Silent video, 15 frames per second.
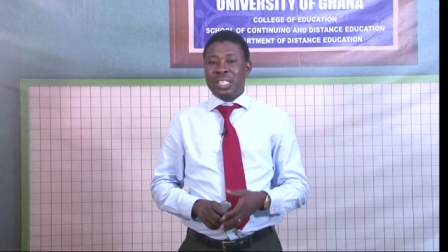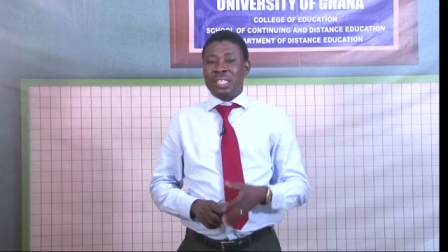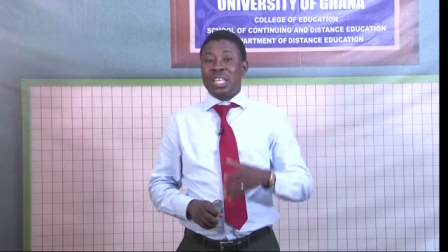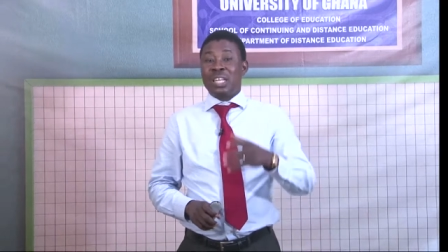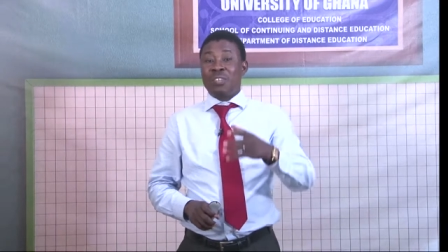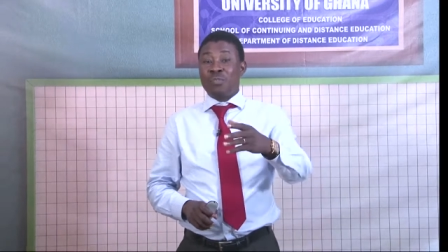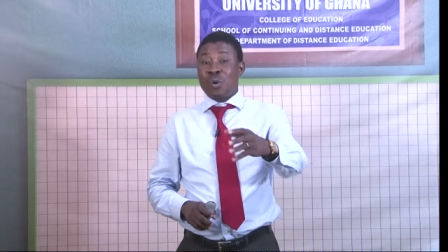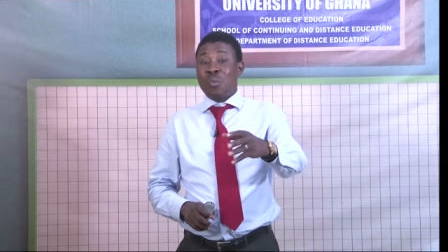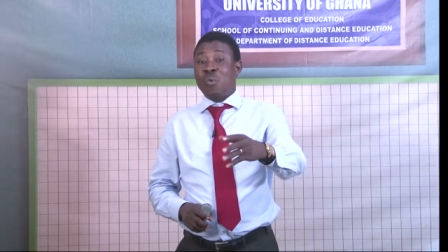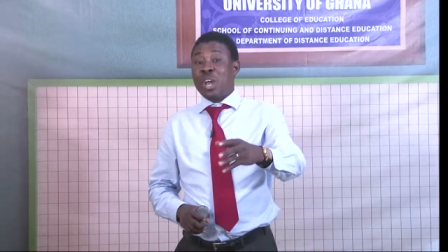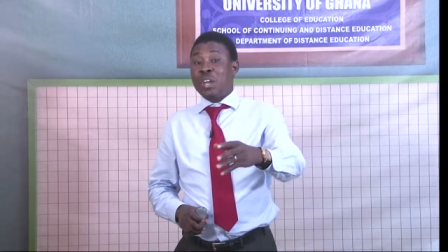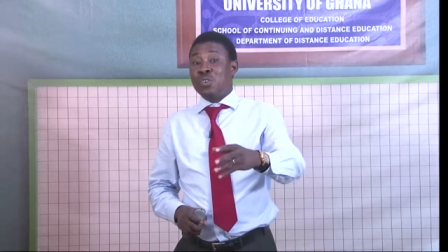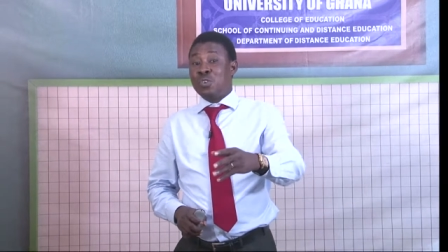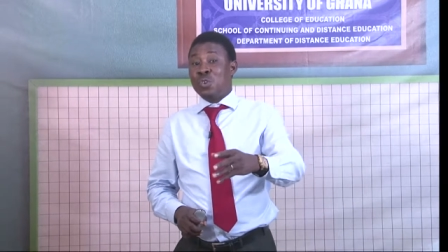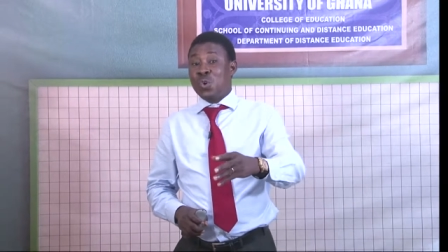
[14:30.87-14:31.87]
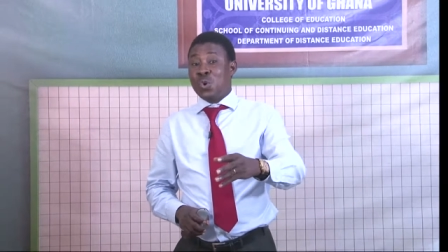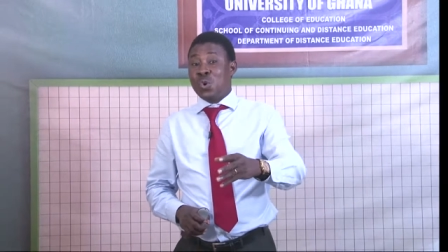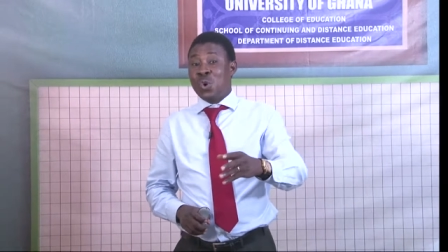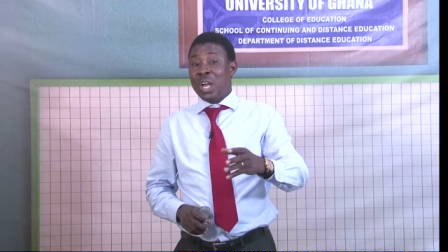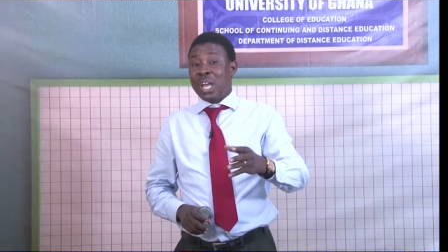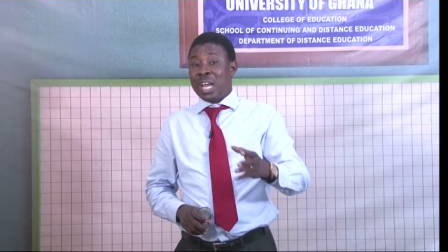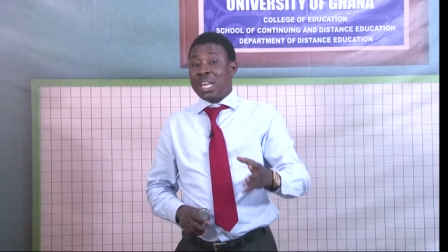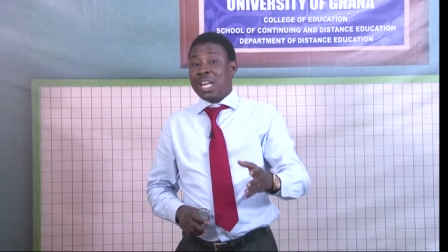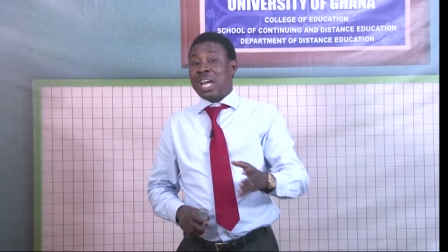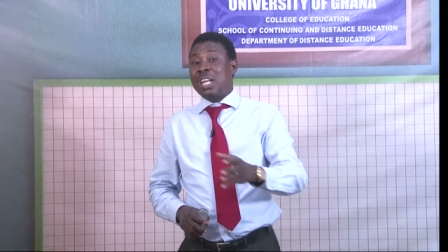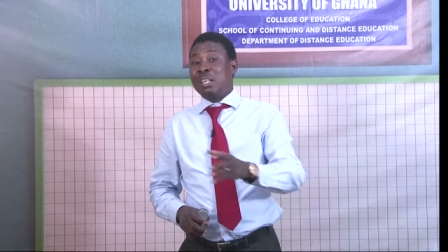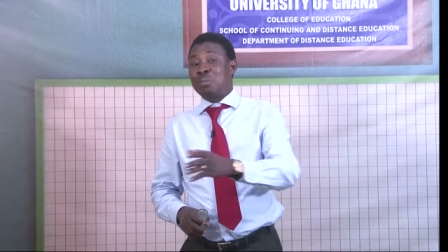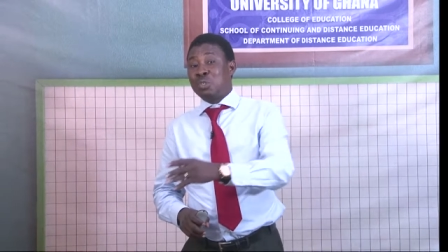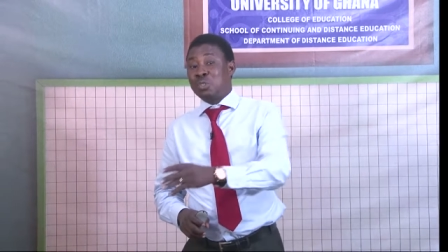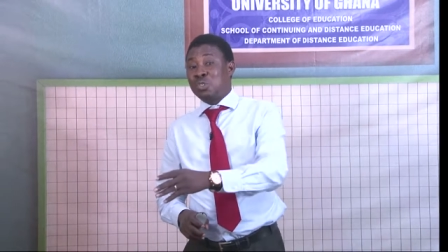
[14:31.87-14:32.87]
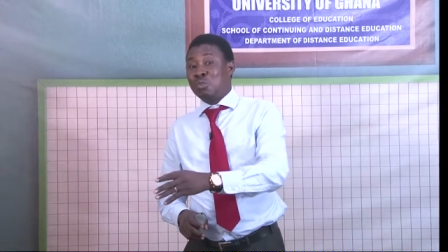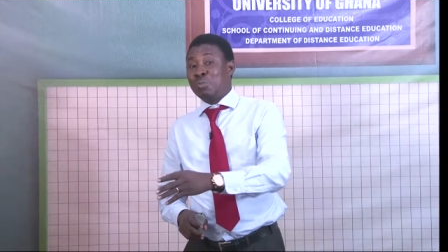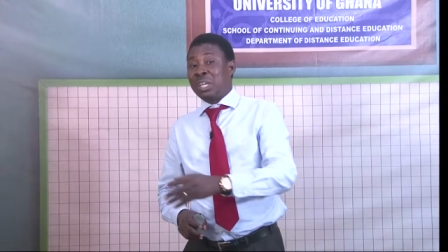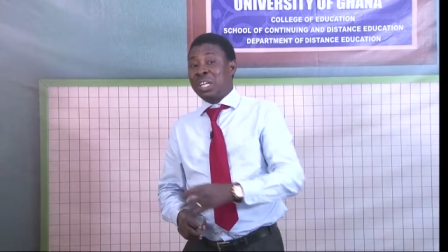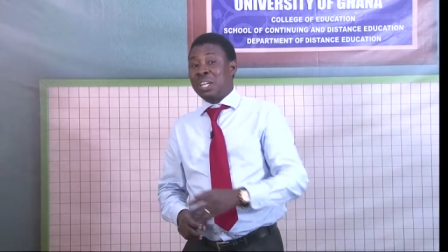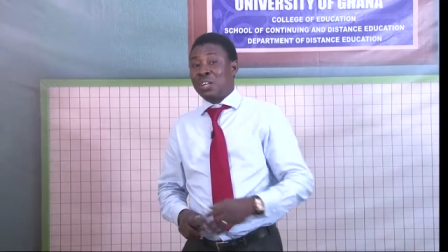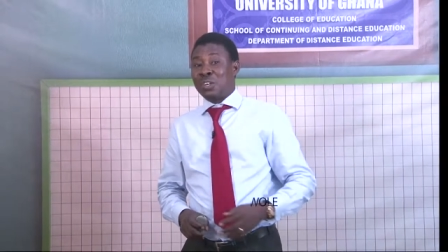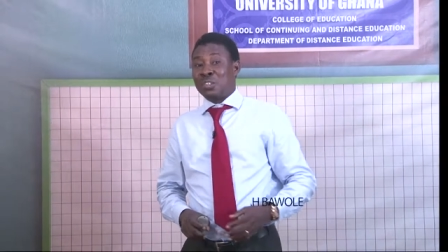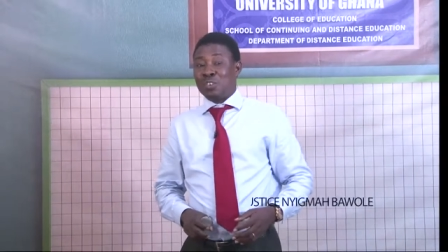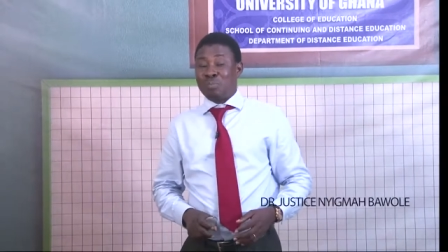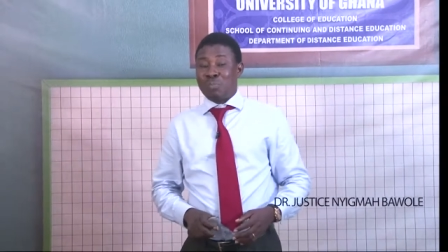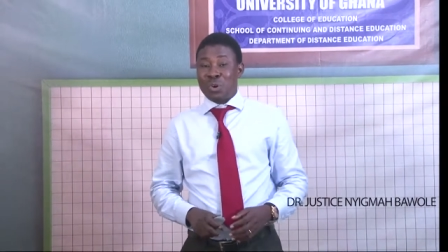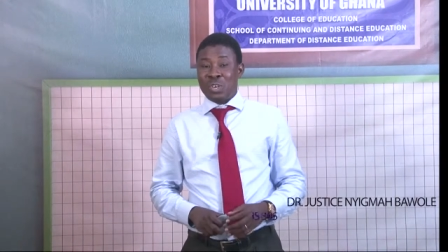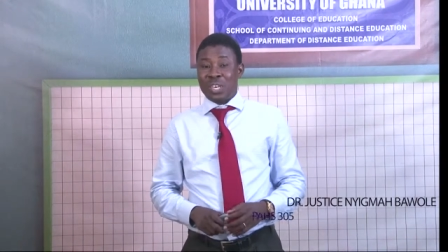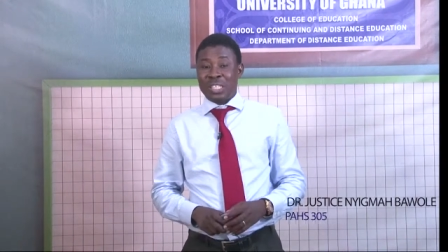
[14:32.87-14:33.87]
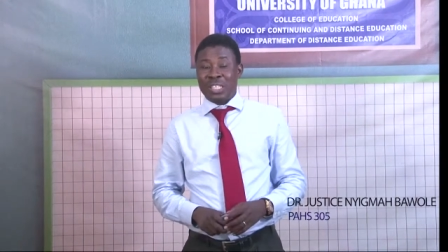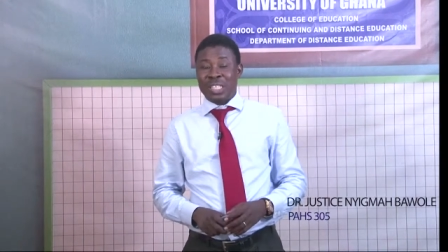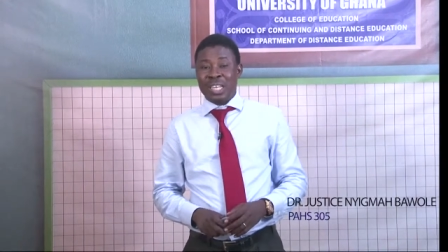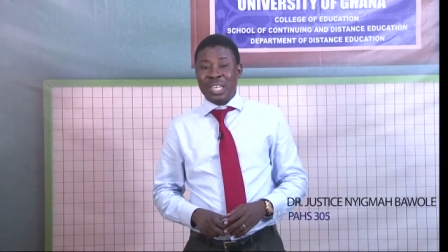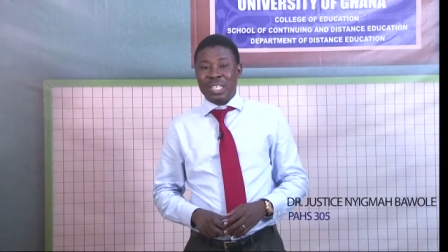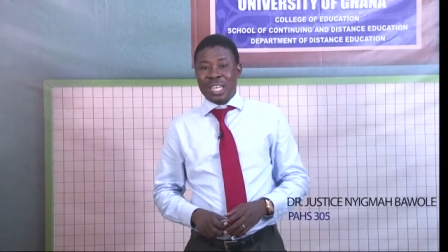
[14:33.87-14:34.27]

Start from where you know, and that helps you to make a lot of progress.